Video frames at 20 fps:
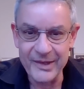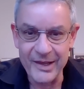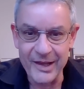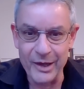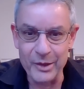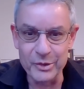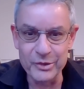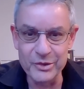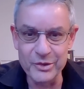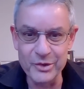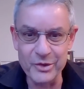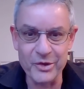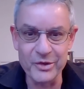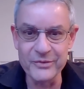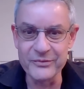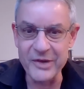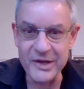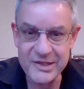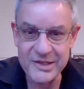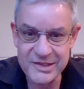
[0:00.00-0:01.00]
How do you
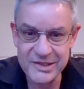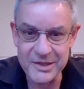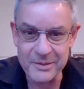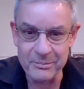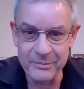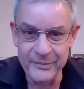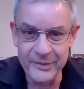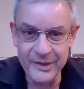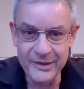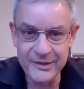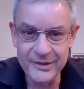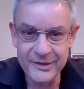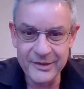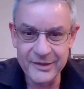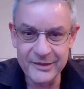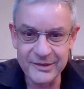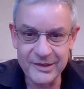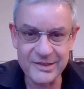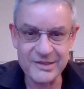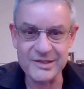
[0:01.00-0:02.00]
convince him
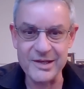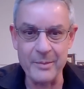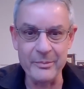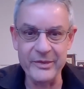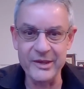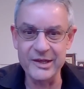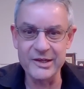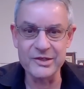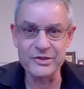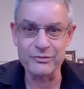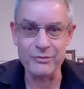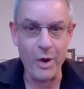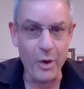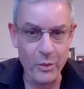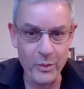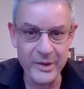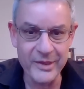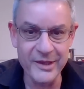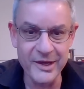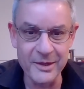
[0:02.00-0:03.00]
that something is
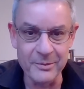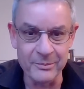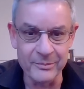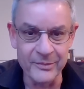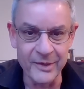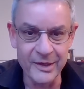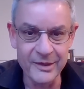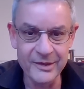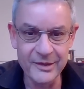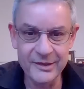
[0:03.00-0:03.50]
wrong with him,